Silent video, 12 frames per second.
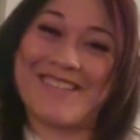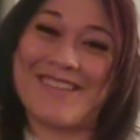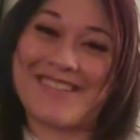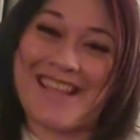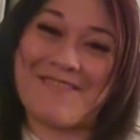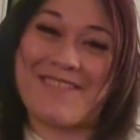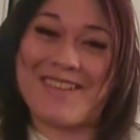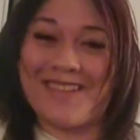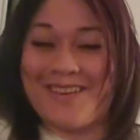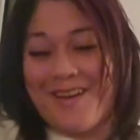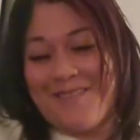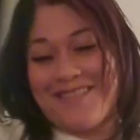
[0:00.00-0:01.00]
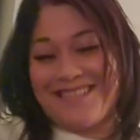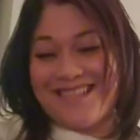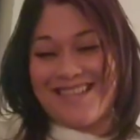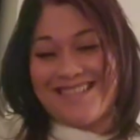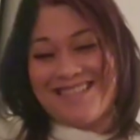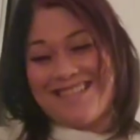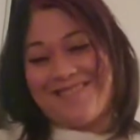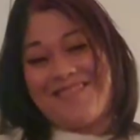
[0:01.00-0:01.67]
you can type it in the comment section.